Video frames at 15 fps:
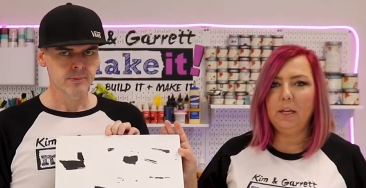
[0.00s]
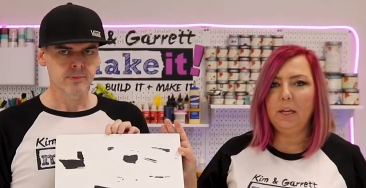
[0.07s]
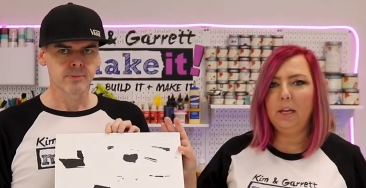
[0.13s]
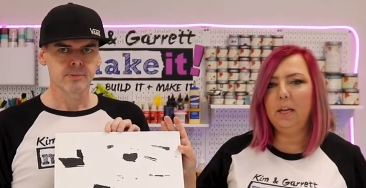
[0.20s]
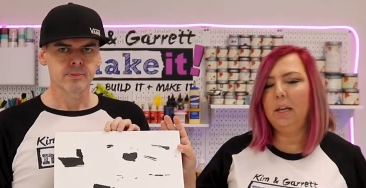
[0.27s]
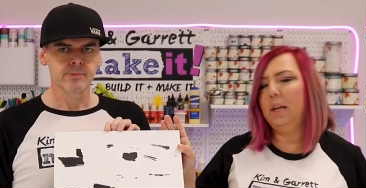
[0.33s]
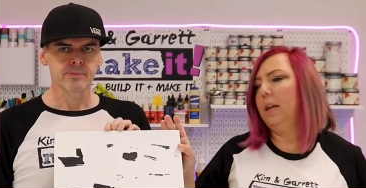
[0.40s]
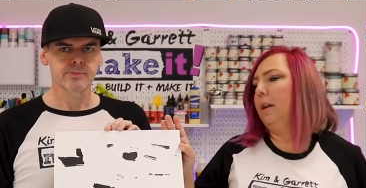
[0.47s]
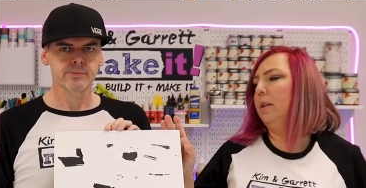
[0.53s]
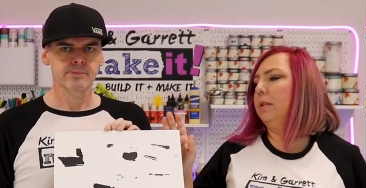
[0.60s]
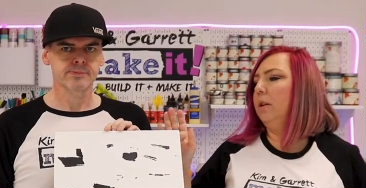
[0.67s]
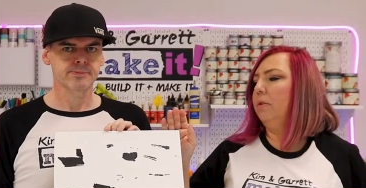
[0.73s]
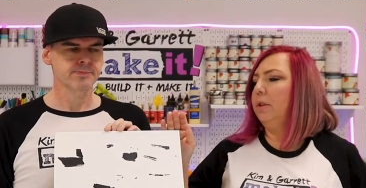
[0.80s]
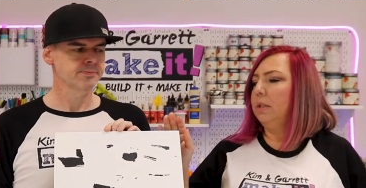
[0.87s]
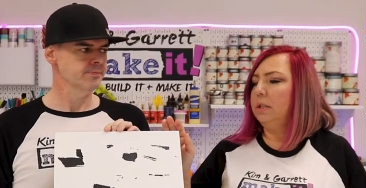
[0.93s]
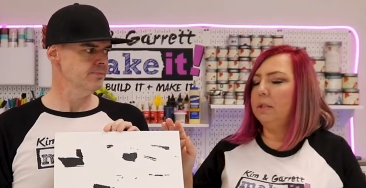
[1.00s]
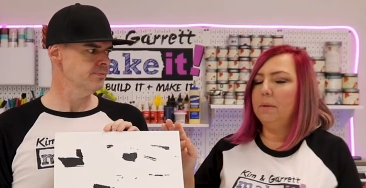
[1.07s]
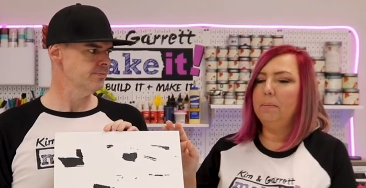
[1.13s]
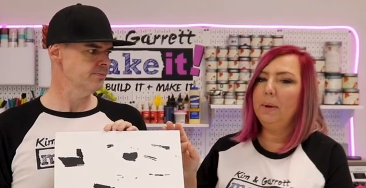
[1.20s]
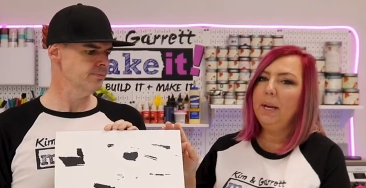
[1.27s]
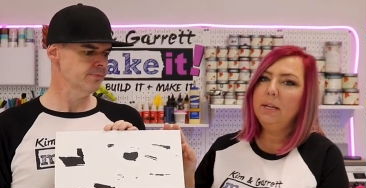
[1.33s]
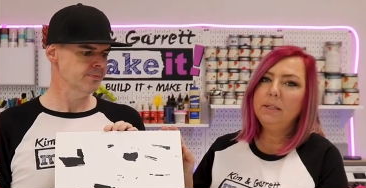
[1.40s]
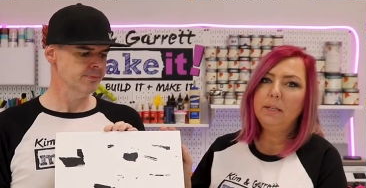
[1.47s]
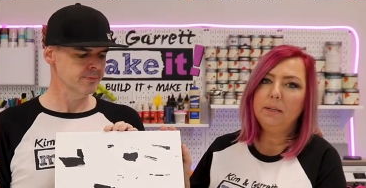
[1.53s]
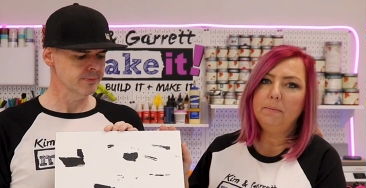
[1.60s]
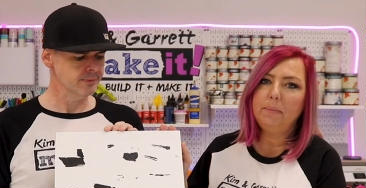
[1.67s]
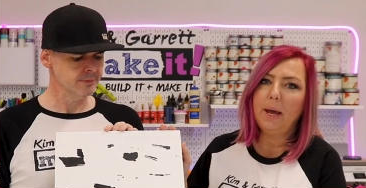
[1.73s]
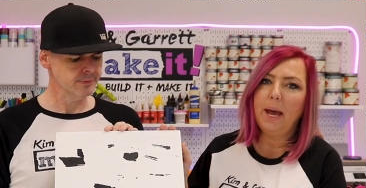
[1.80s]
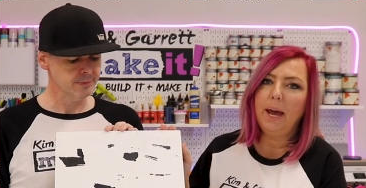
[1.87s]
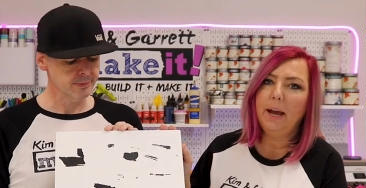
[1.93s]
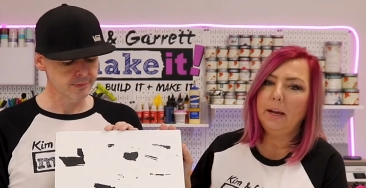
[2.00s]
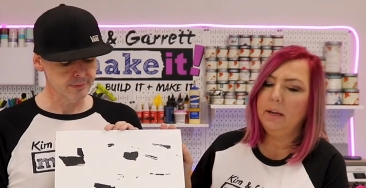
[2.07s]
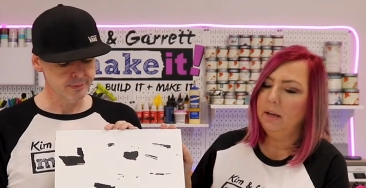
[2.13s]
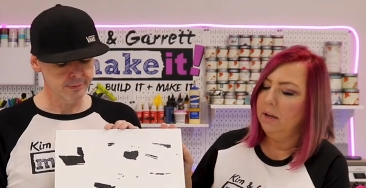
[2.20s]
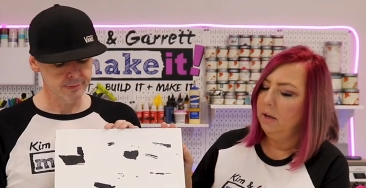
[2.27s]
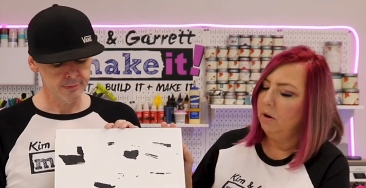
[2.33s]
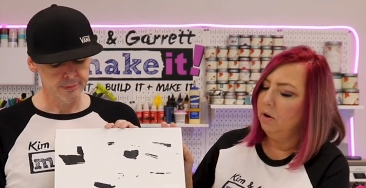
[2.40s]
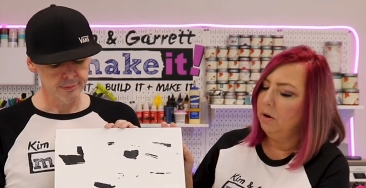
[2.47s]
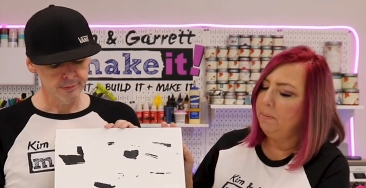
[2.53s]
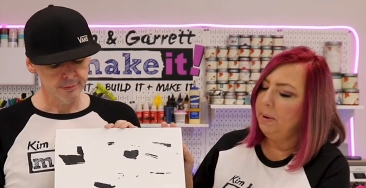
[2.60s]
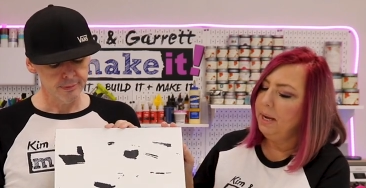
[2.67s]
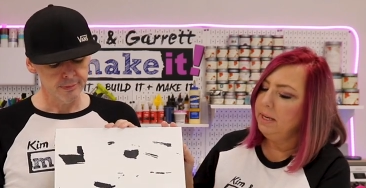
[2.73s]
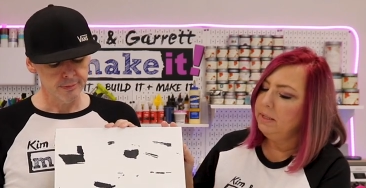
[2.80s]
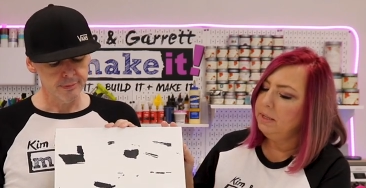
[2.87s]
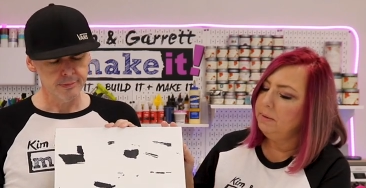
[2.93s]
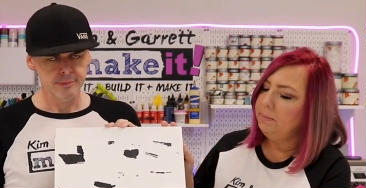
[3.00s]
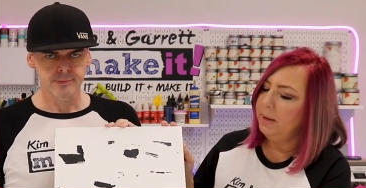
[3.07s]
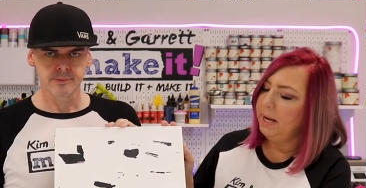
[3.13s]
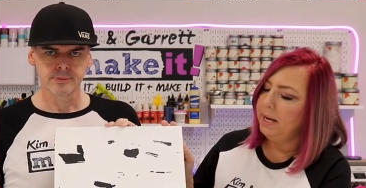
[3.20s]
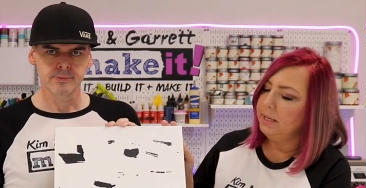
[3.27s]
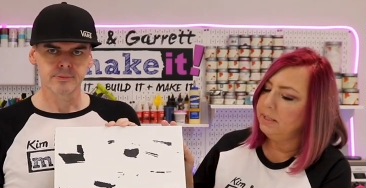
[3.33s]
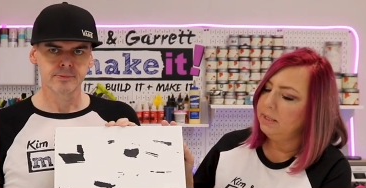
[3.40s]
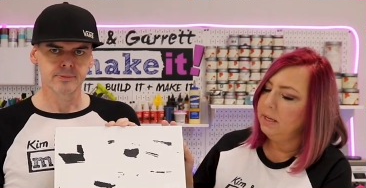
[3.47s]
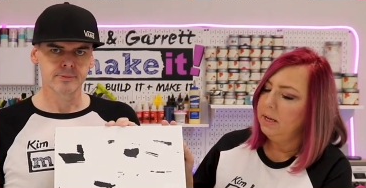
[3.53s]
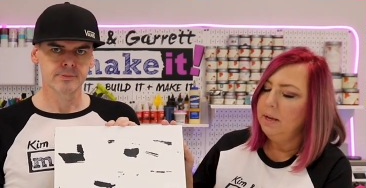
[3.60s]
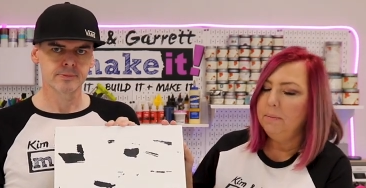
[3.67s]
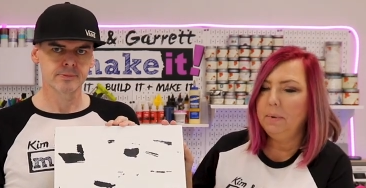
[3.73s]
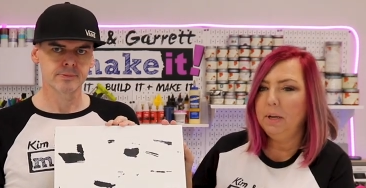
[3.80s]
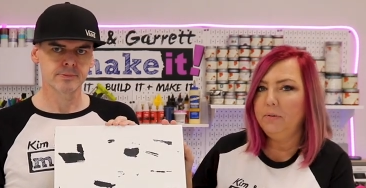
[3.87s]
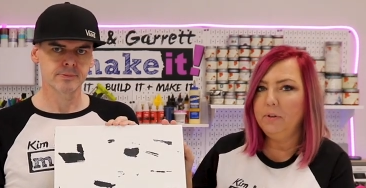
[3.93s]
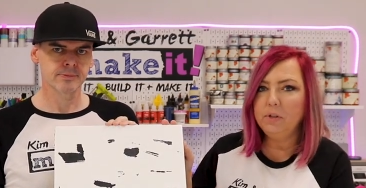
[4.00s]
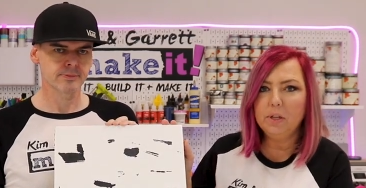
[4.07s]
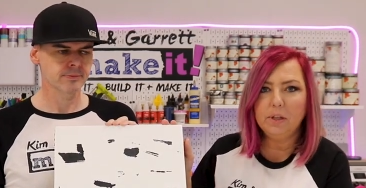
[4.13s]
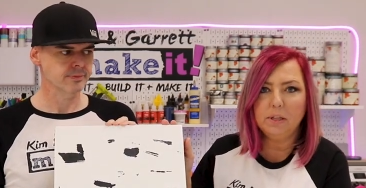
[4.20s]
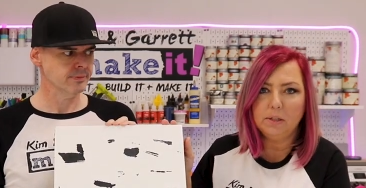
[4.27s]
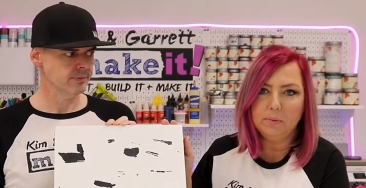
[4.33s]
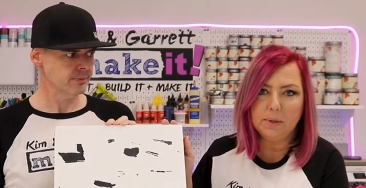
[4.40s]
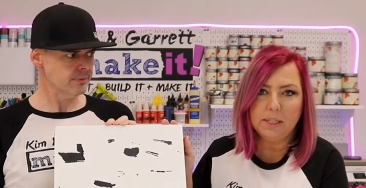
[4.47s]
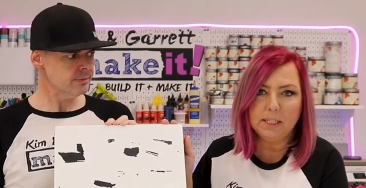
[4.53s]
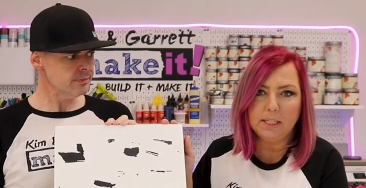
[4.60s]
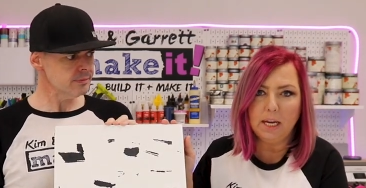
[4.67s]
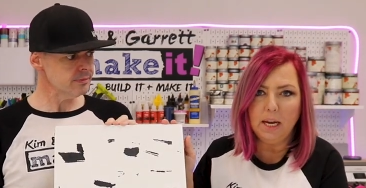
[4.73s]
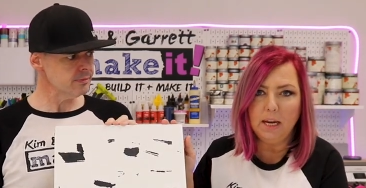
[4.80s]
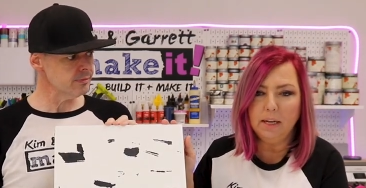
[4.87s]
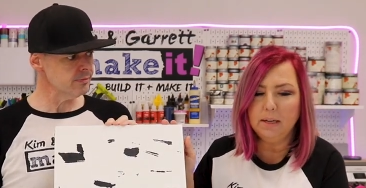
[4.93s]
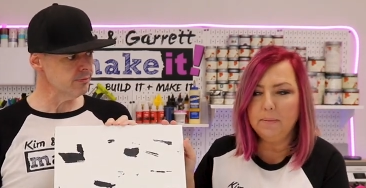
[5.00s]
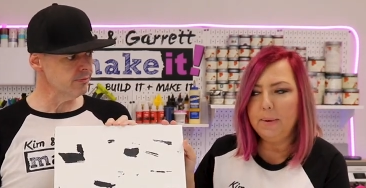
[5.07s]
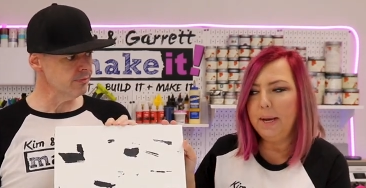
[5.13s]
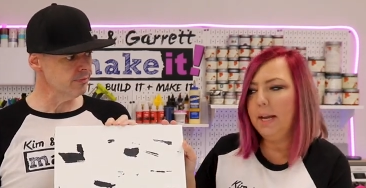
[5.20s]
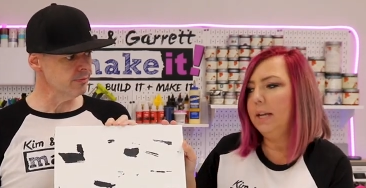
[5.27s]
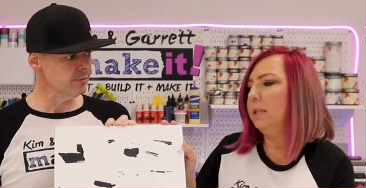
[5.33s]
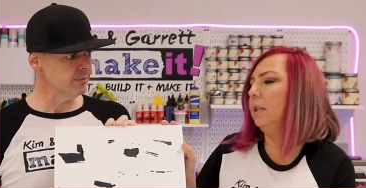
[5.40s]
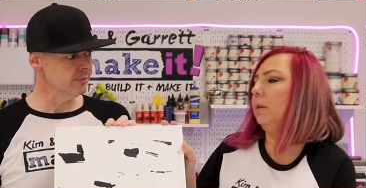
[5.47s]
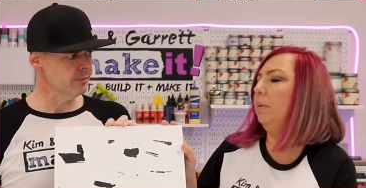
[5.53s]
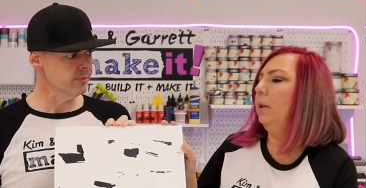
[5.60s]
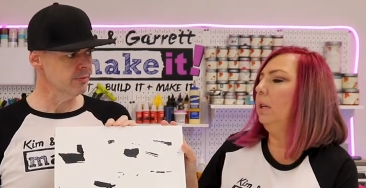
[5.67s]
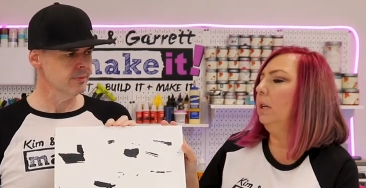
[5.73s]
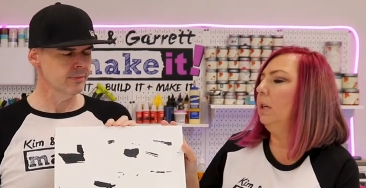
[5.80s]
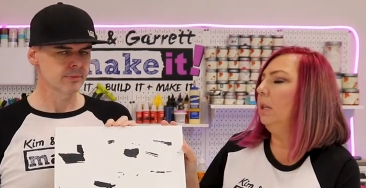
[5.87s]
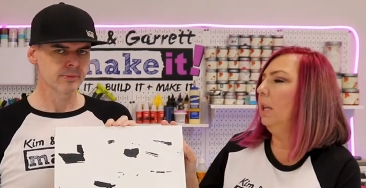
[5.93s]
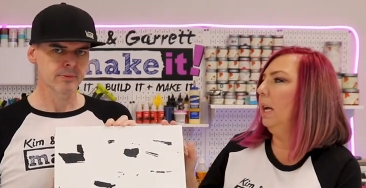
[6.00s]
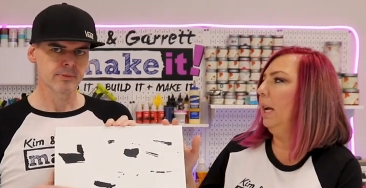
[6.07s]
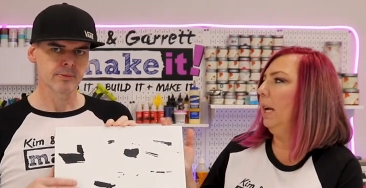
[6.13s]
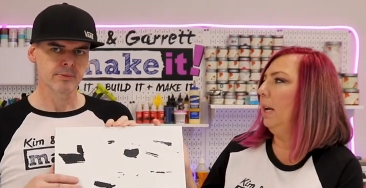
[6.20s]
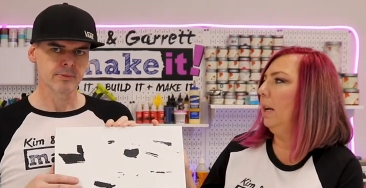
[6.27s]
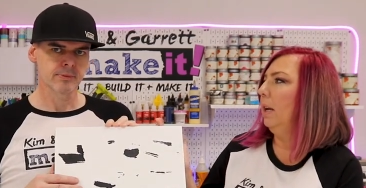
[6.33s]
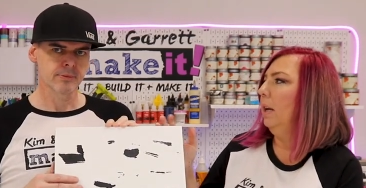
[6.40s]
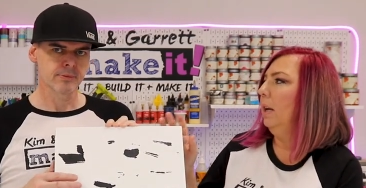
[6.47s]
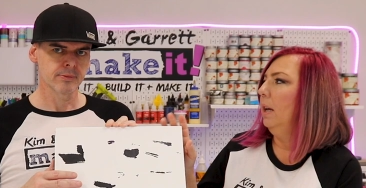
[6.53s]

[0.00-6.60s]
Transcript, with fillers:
Speaker 1: a, so this is a painted back or a painted base, but if you did this with a stained base, it would look like